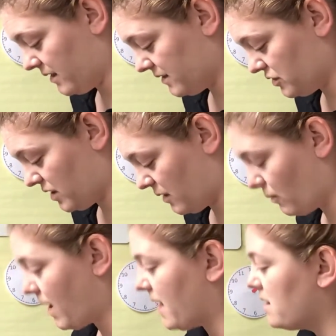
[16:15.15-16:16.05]

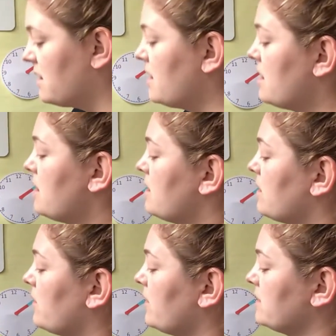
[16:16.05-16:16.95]
why.
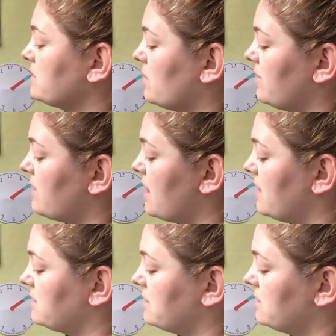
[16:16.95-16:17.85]
All right, so I've
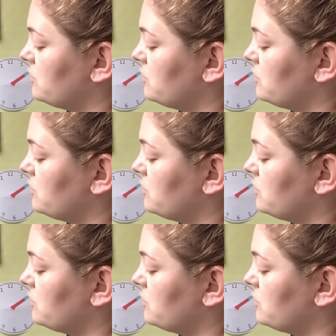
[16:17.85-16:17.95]
got